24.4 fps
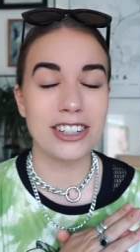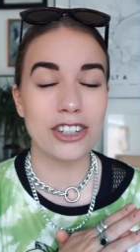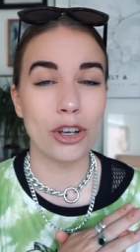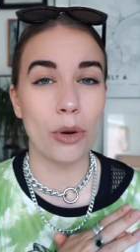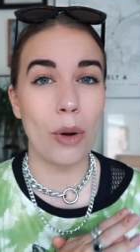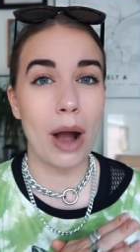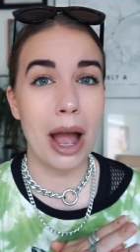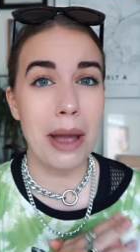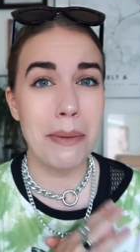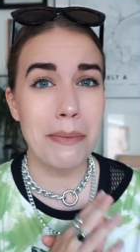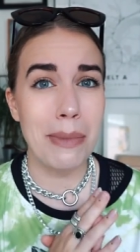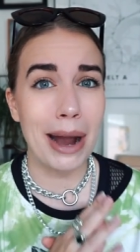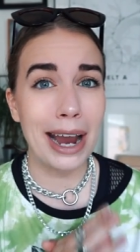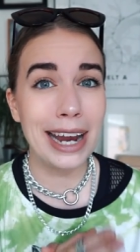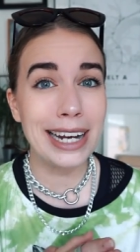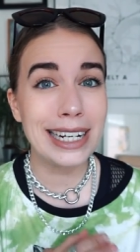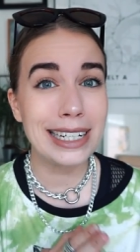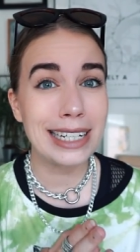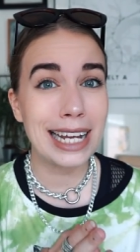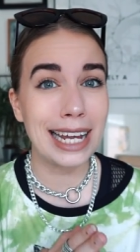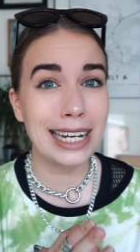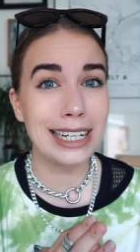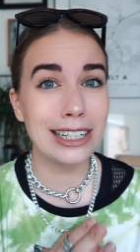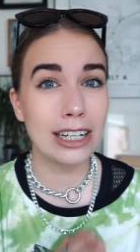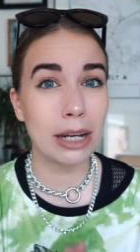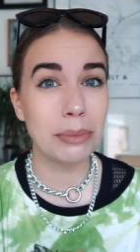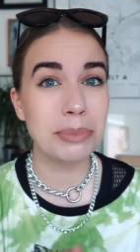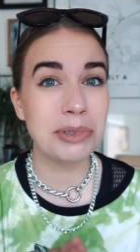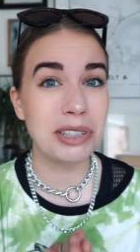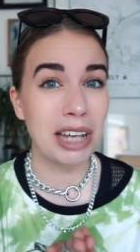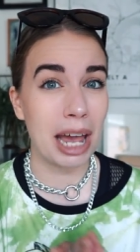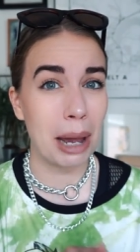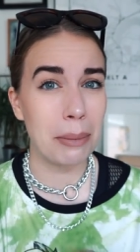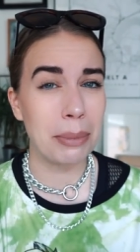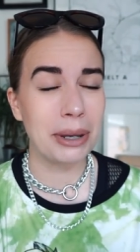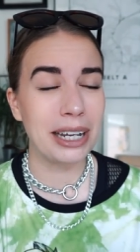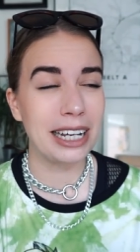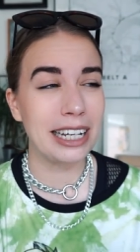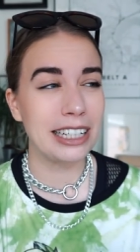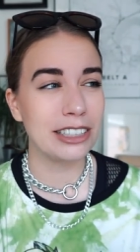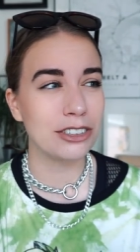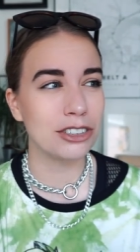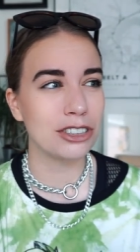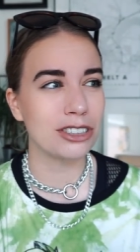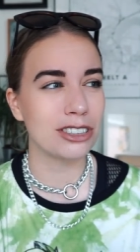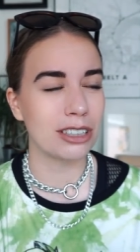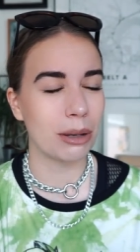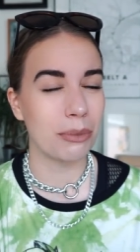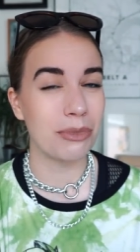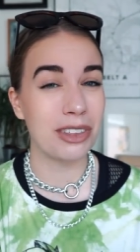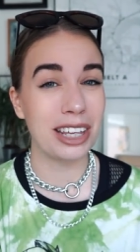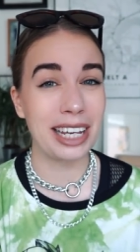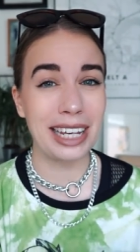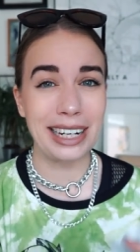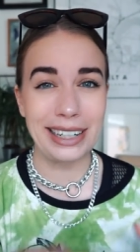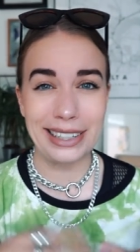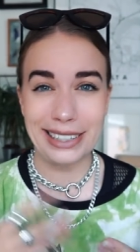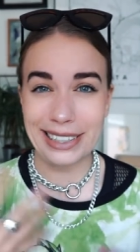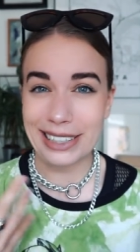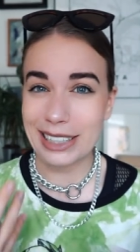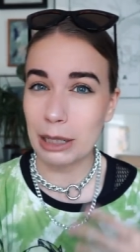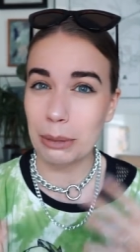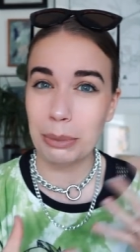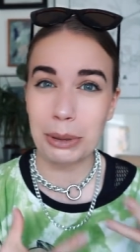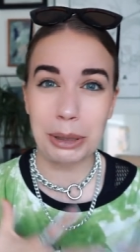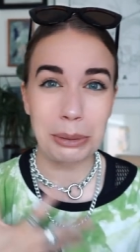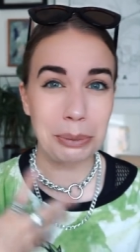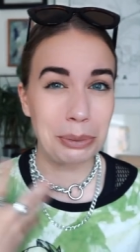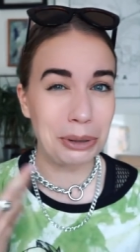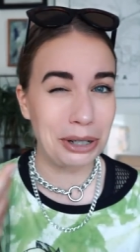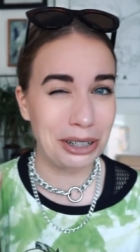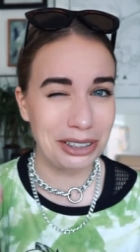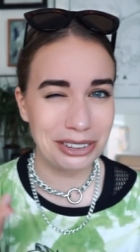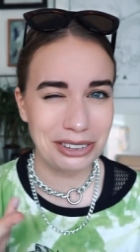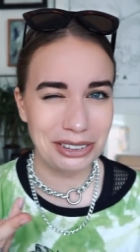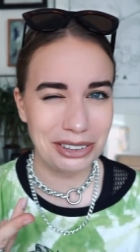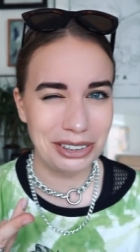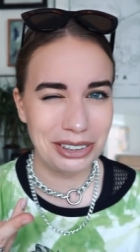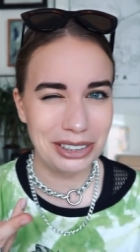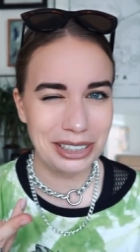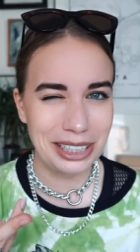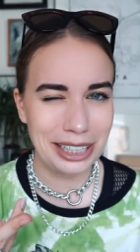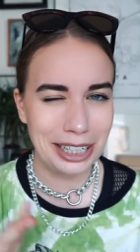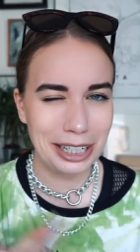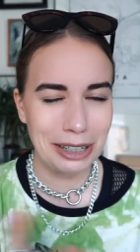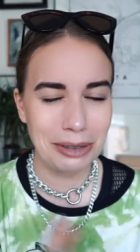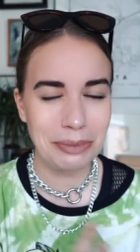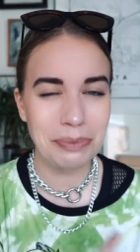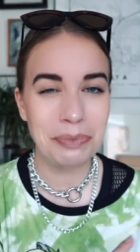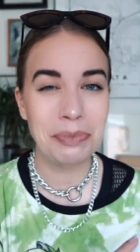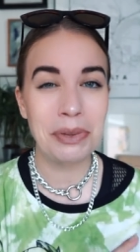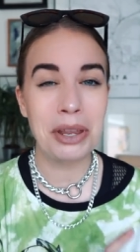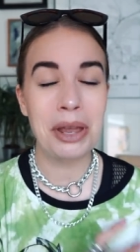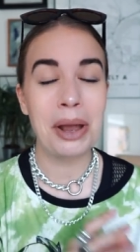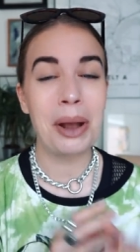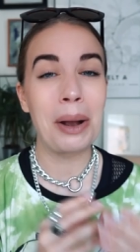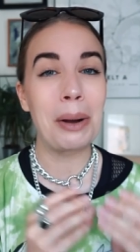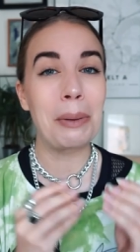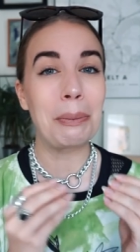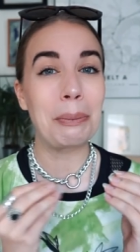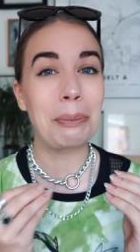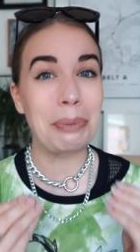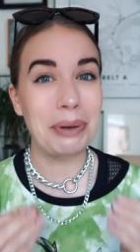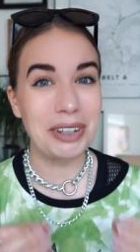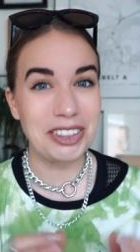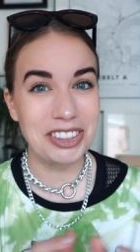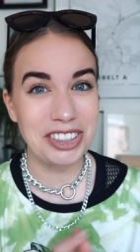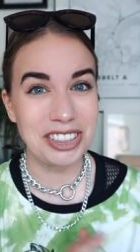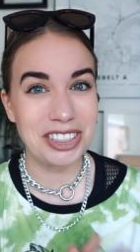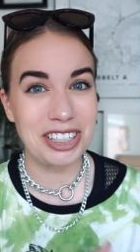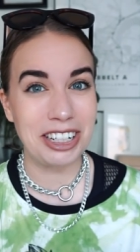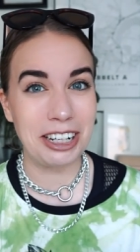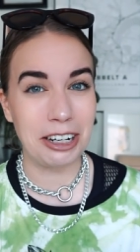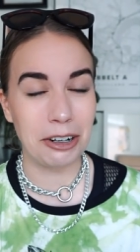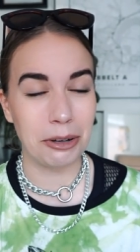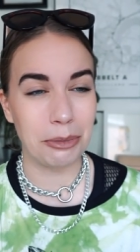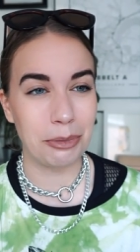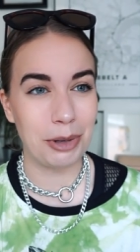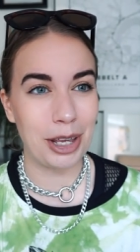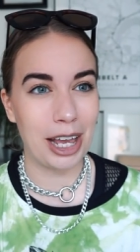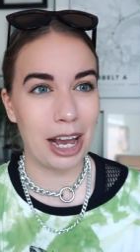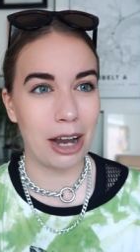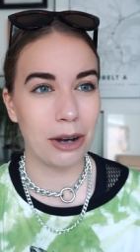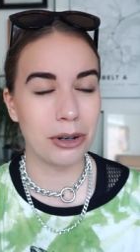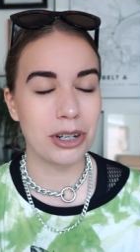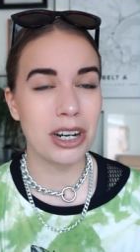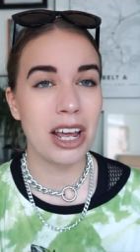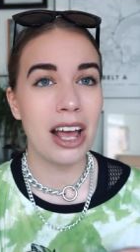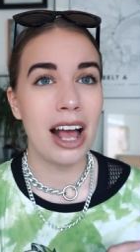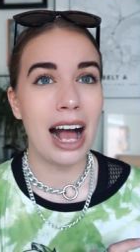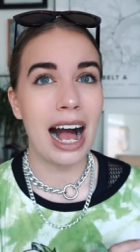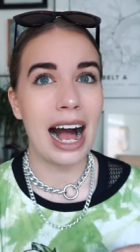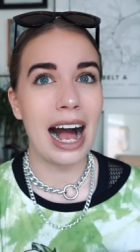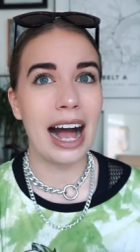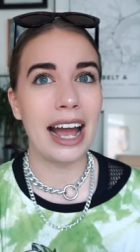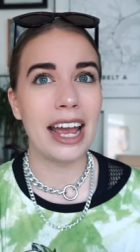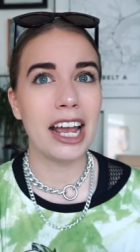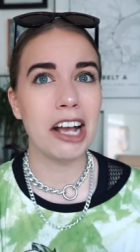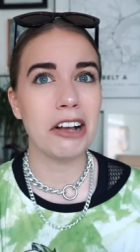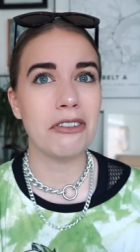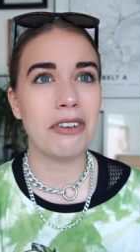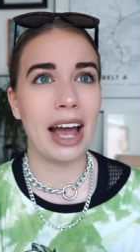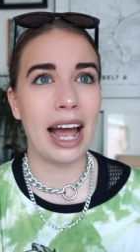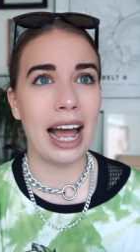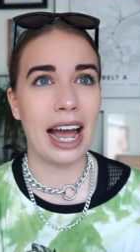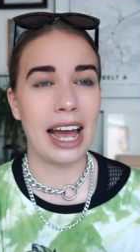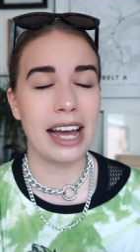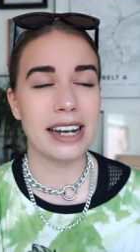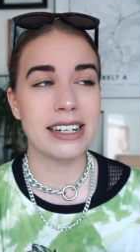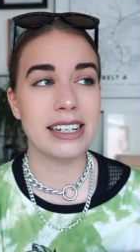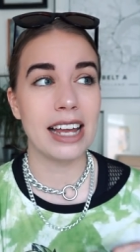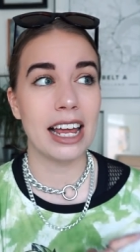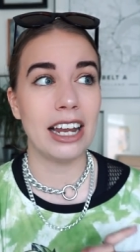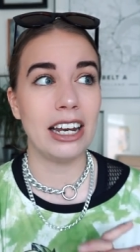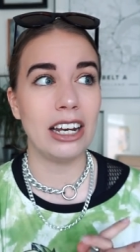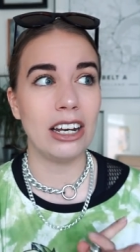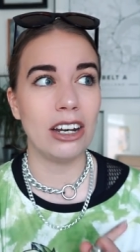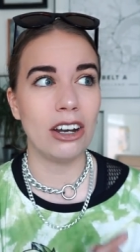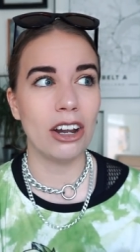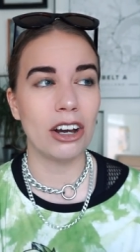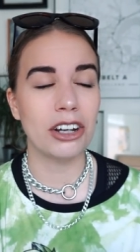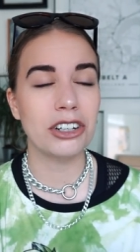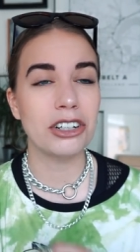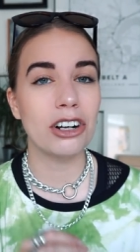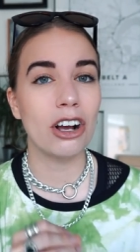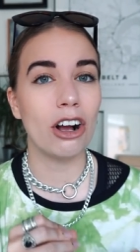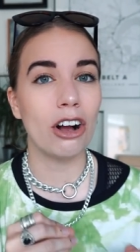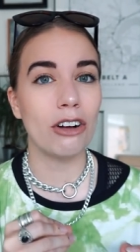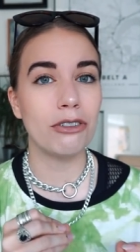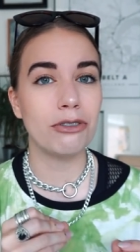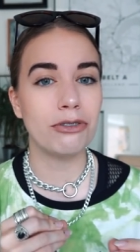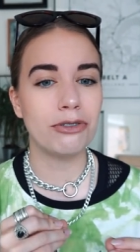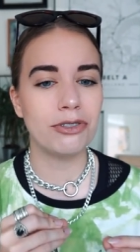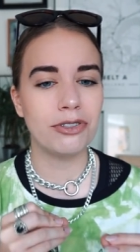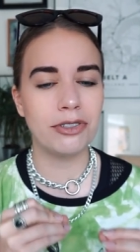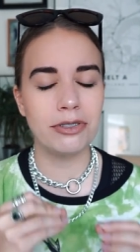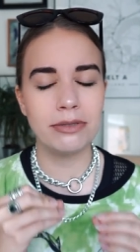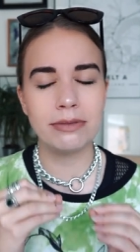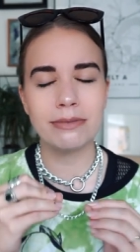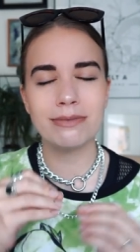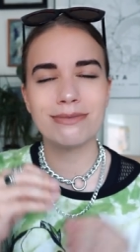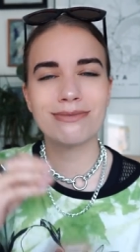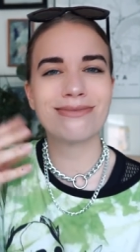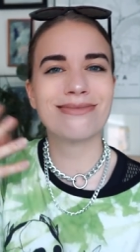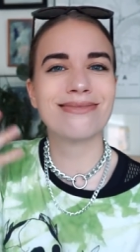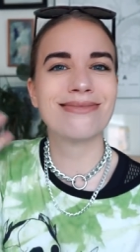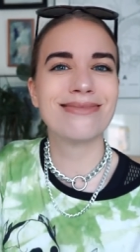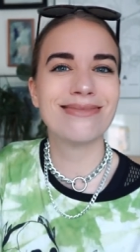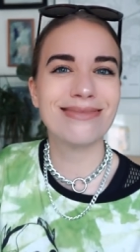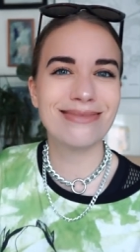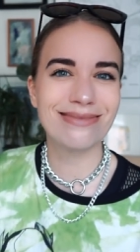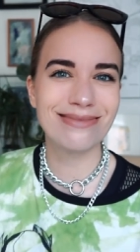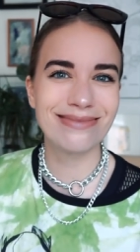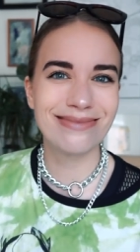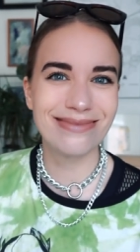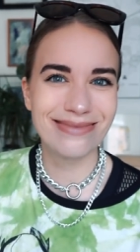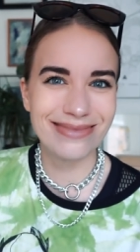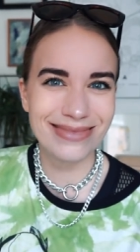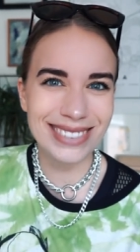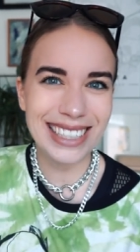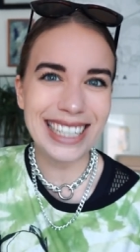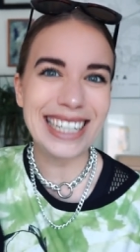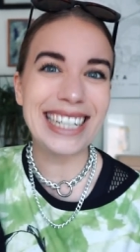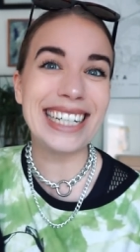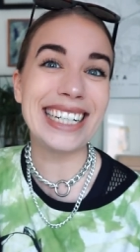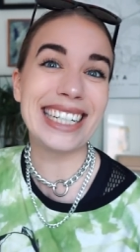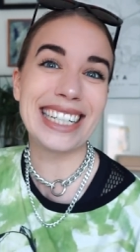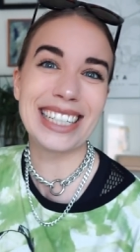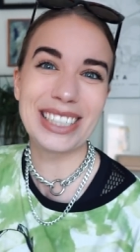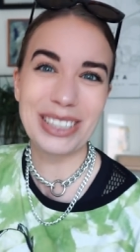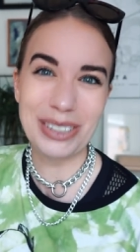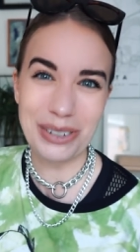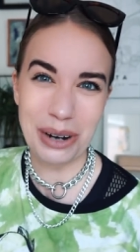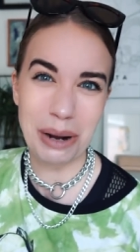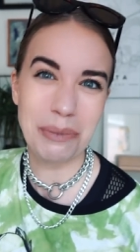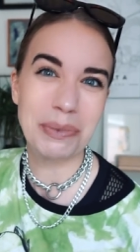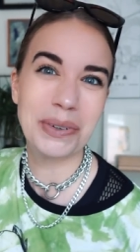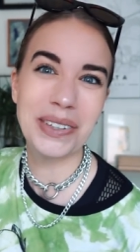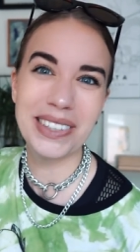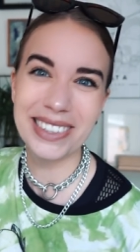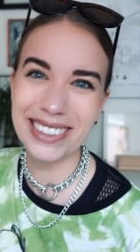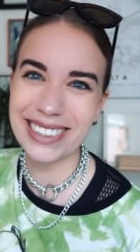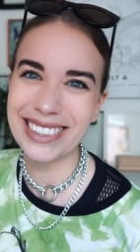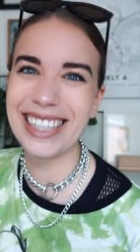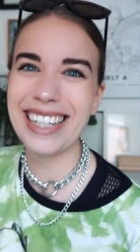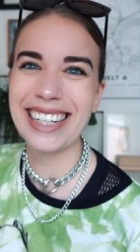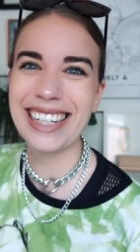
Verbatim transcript: so I might end up tapping into something a little bit personal here, but just hear me out. I have had a lot of eating troubles.